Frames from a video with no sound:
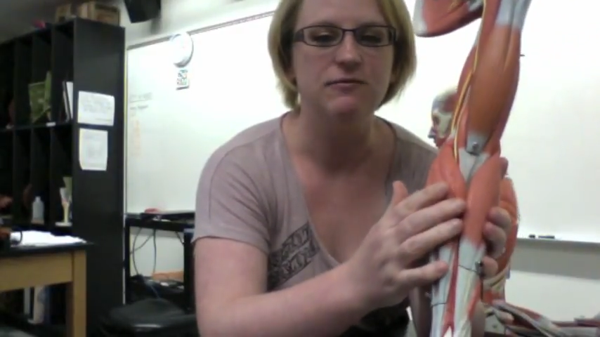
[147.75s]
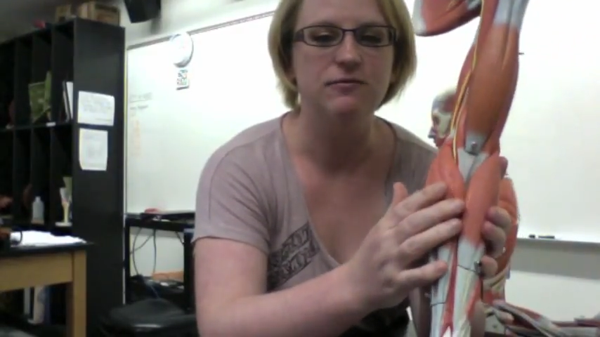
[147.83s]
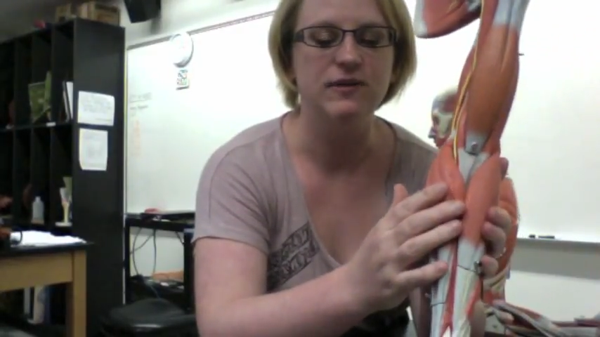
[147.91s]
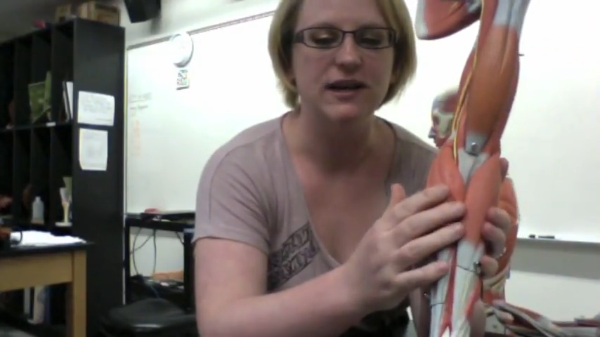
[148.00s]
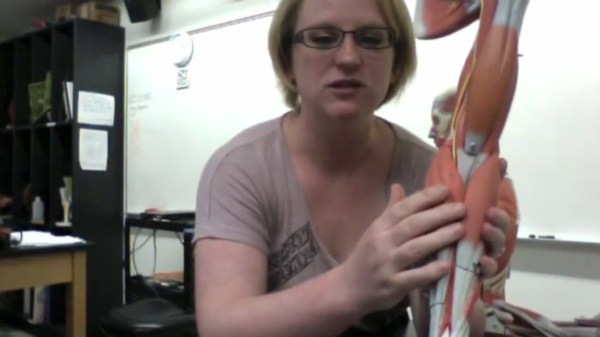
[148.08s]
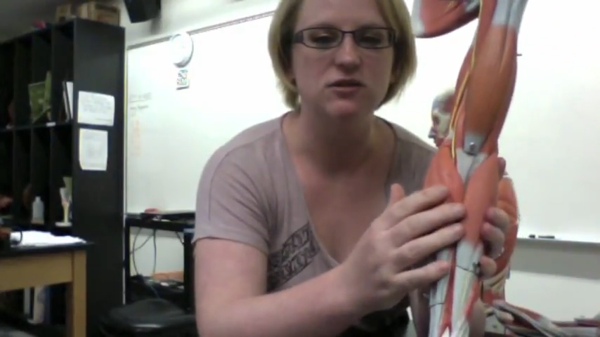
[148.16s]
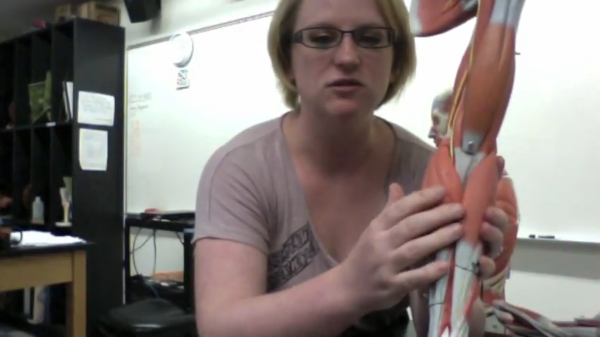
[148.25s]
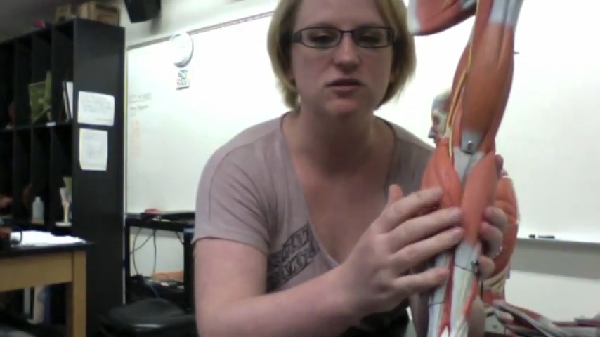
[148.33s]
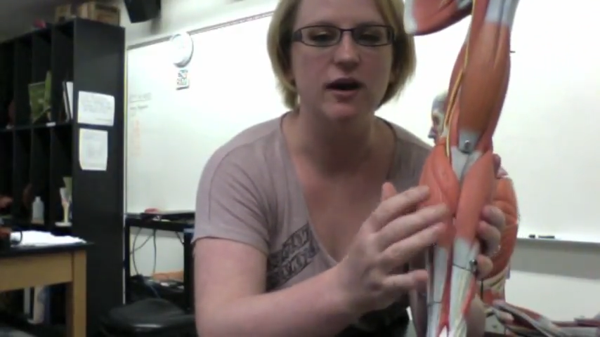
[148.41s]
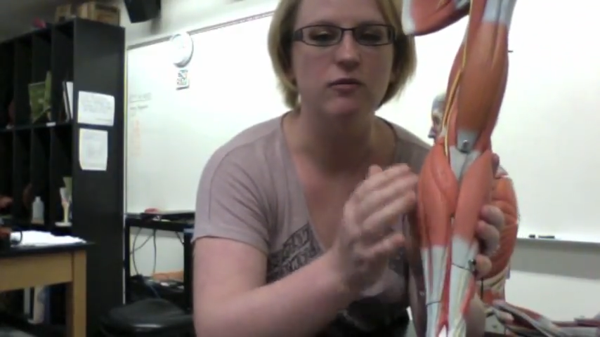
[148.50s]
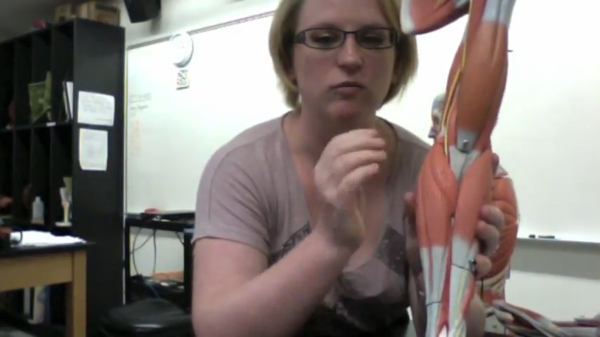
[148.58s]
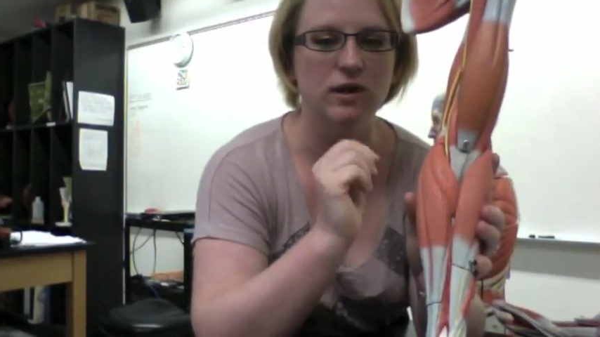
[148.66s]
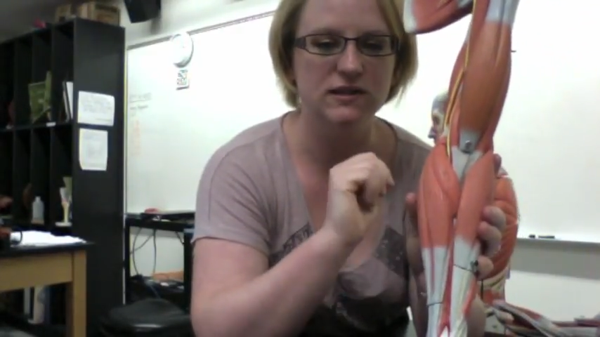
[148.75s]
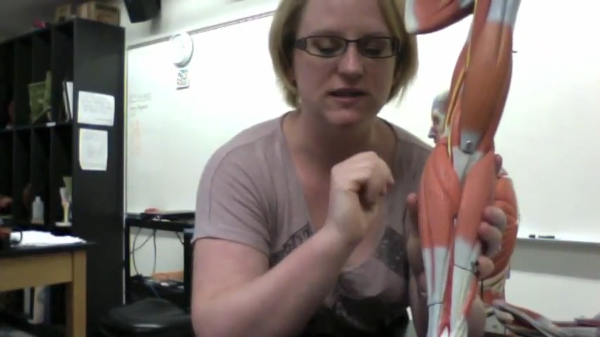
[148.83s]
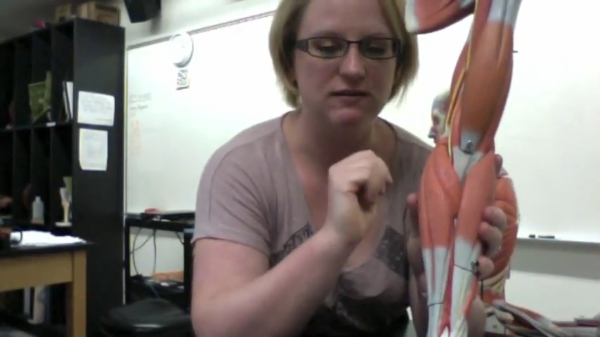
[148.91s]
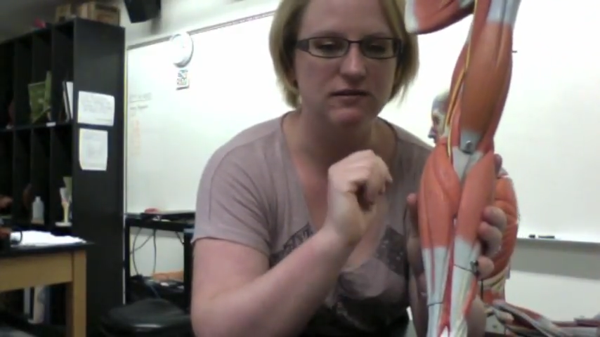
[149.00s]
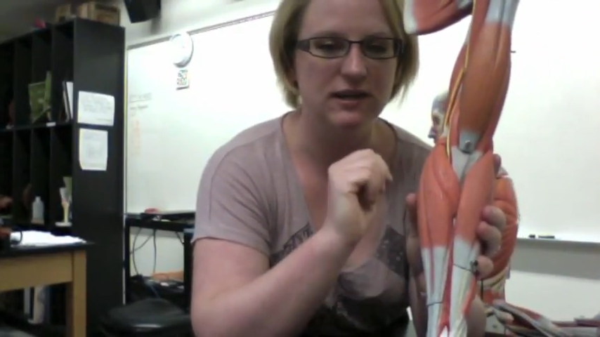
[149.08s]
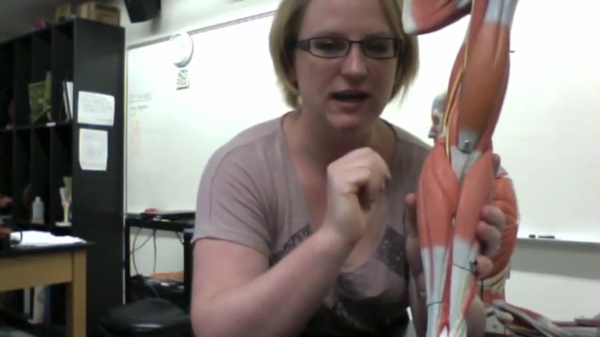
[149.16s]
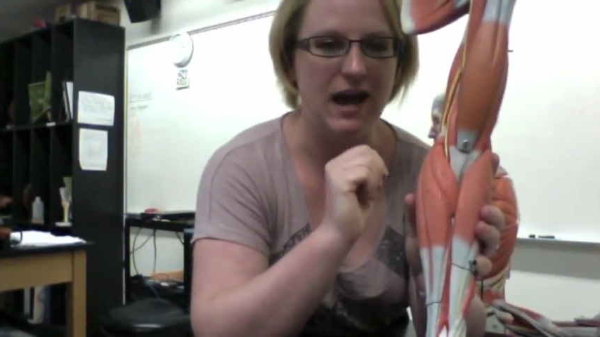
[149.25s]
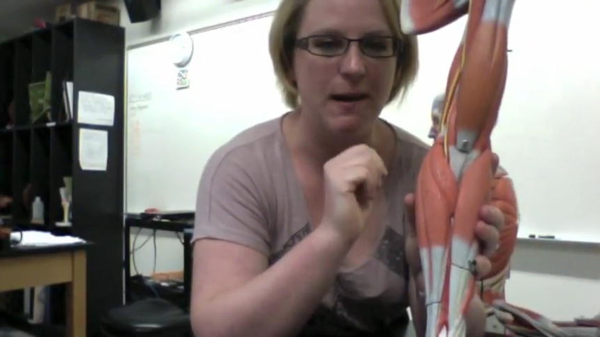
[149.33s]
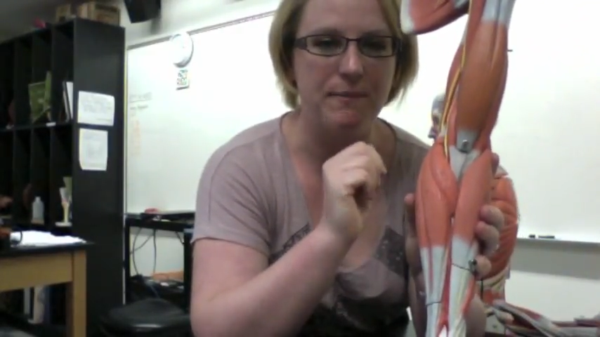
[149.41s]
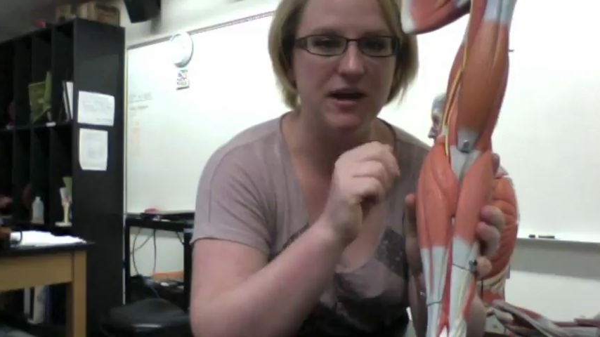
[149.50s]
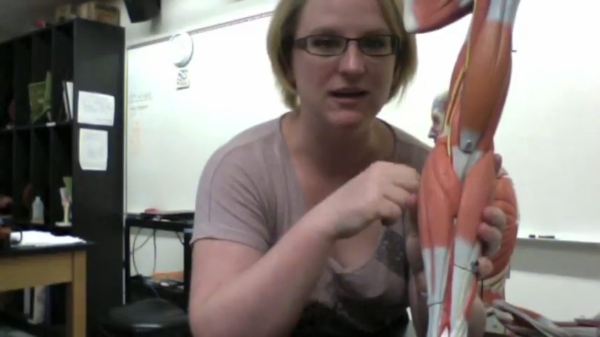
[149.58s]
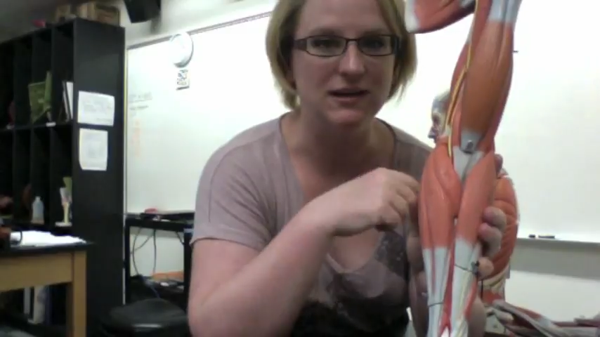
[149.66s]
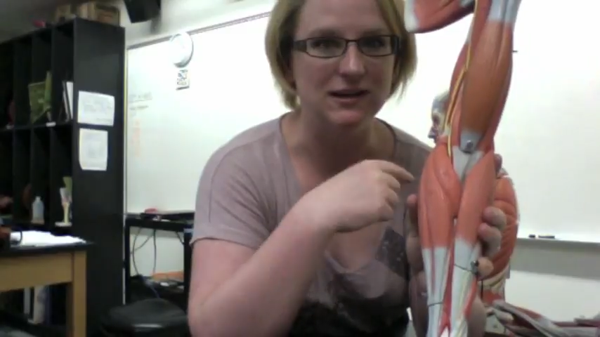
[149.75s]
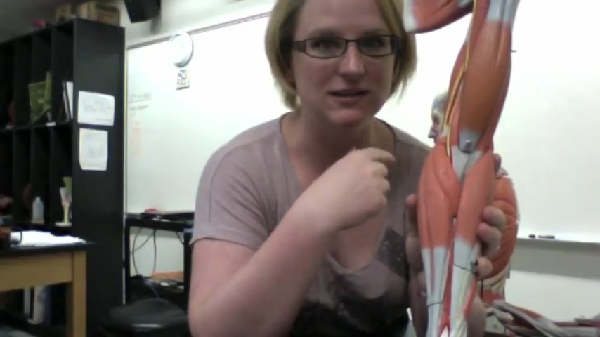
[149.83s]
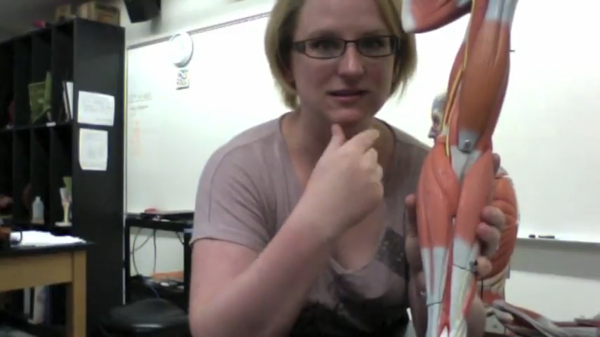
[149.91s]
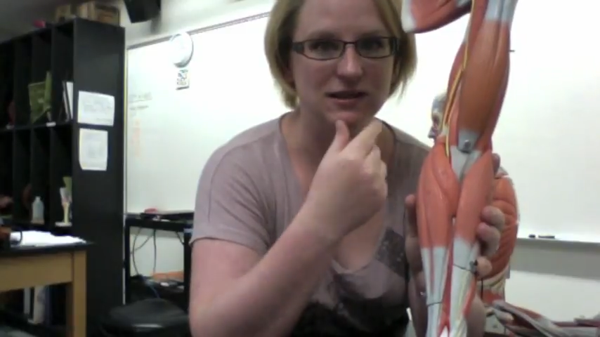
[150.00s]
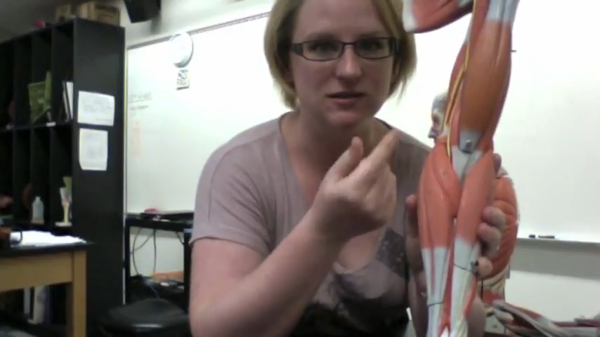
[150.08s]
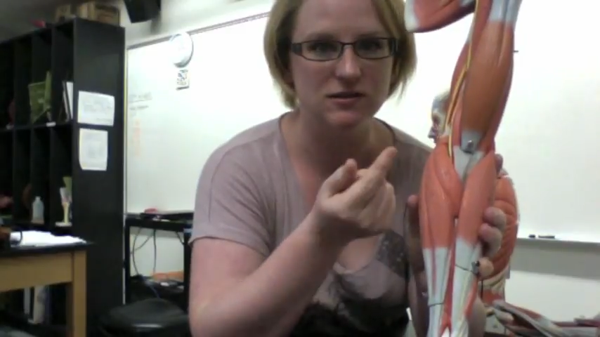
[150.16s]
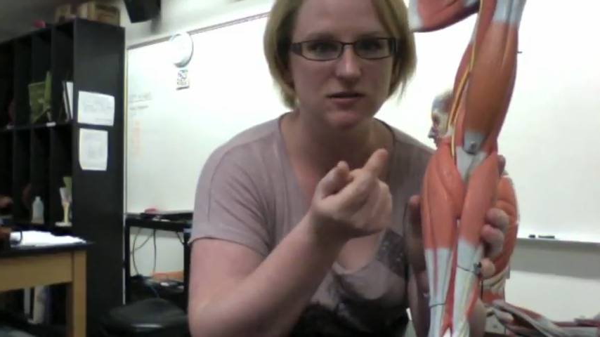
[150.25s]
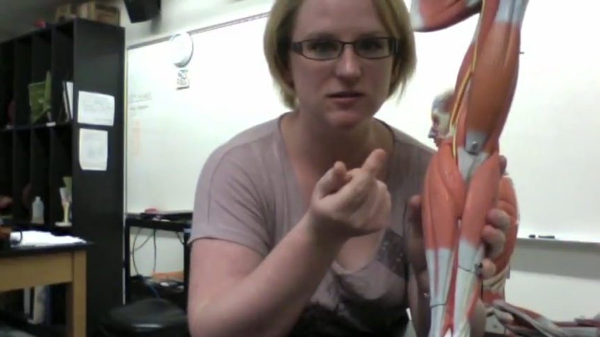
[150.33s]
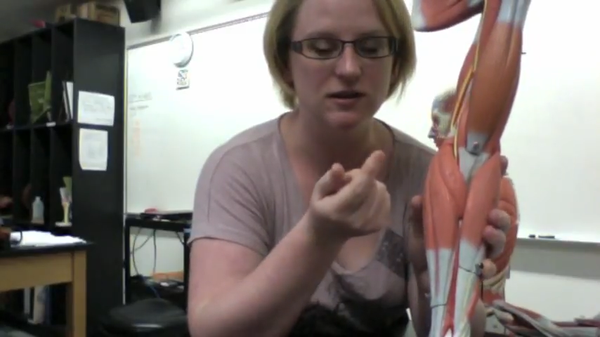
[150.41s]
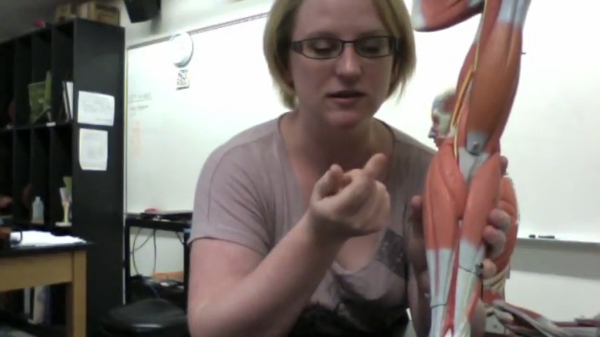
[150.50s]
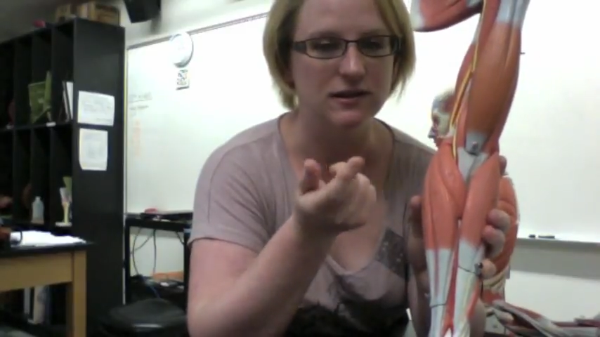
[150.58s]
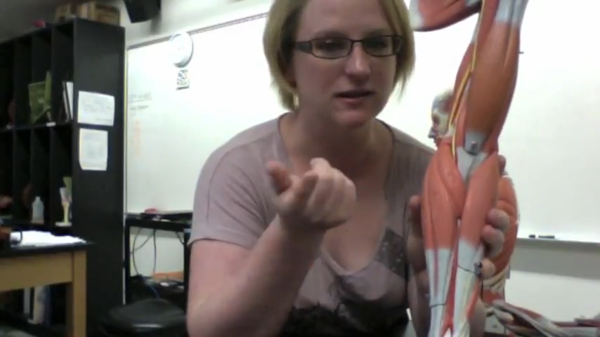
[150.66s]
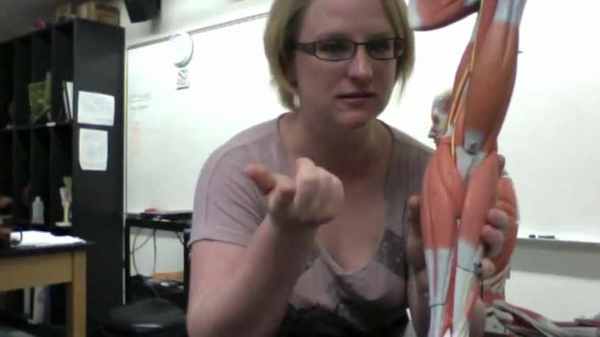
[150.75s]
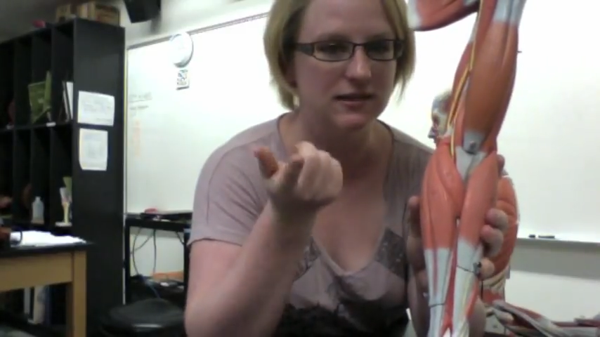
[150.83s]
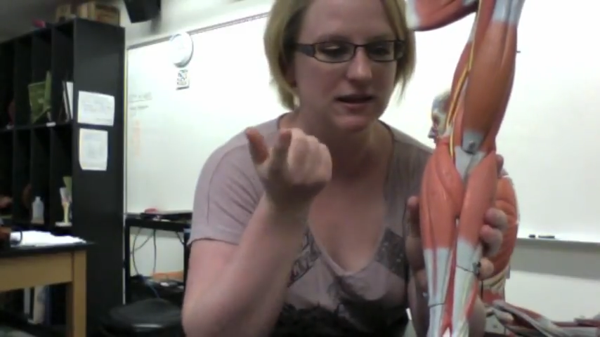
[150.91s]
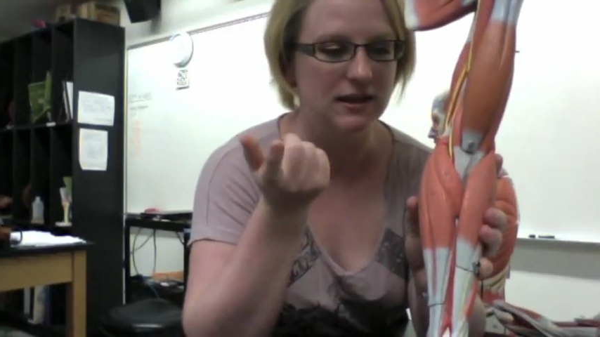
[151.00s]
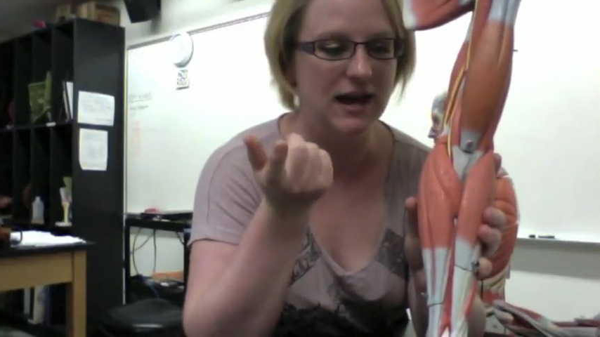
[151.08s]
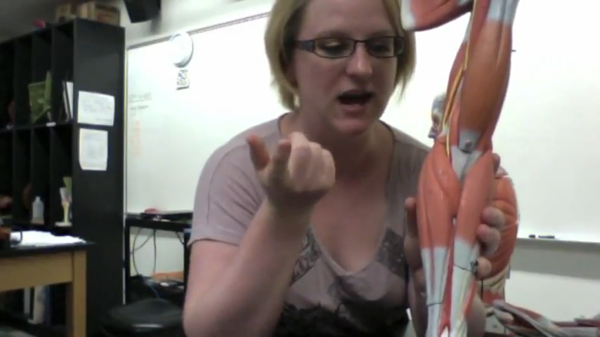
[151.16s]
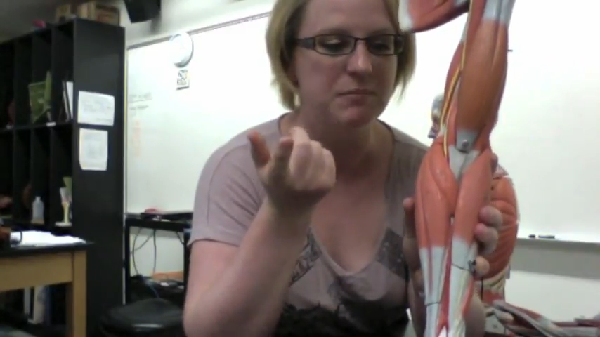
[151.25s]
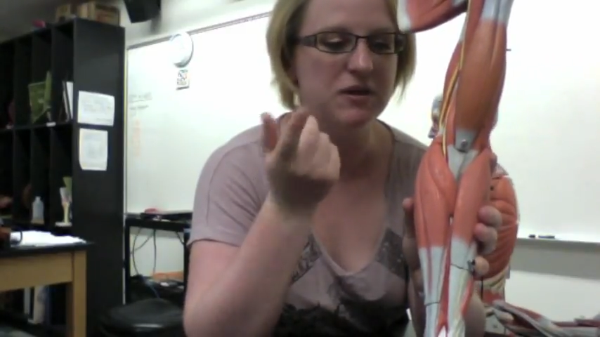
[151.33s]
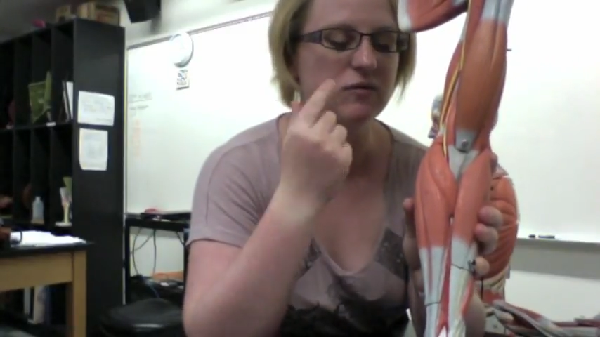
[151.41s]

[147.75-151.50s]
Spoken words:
flexors on one side of the gap and extensors on the other side of the gap.